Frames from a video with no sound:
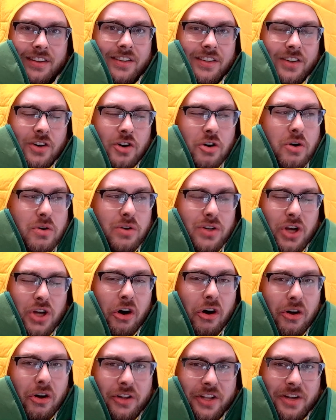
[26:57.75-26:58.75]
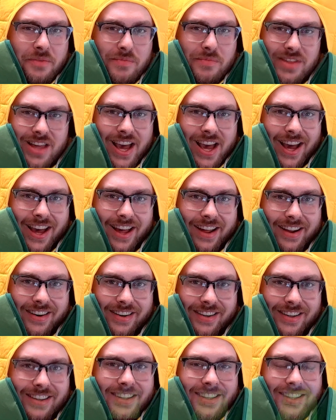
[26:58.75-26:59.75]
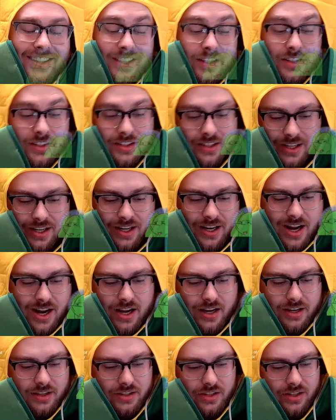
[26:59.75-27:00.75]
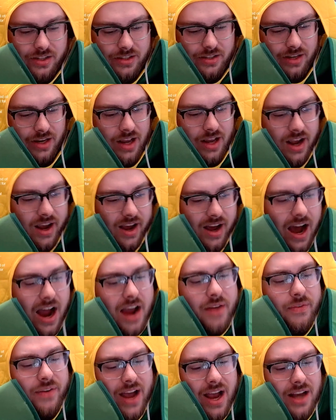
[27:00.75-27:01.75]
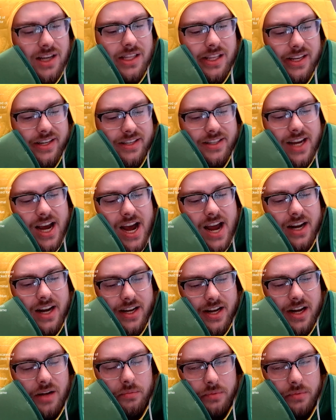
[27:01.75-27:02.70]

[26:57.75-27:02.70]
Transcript: Who told him that? I just... I've asked this guy to come